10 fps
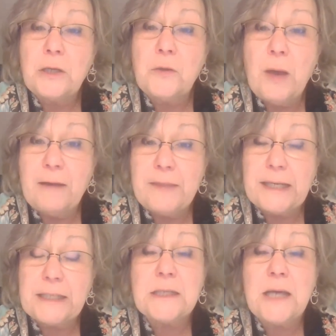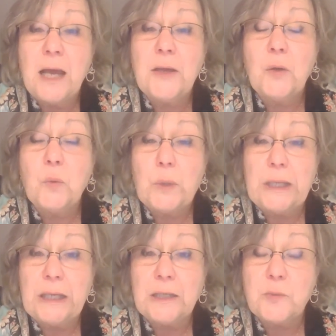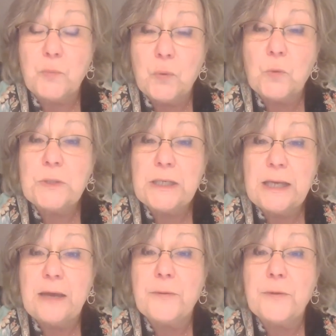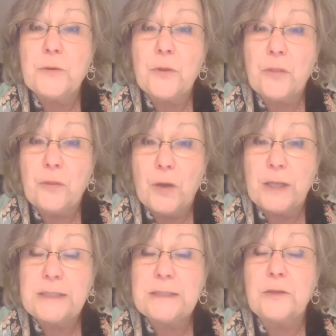you have that entire week to pull together your thoughts,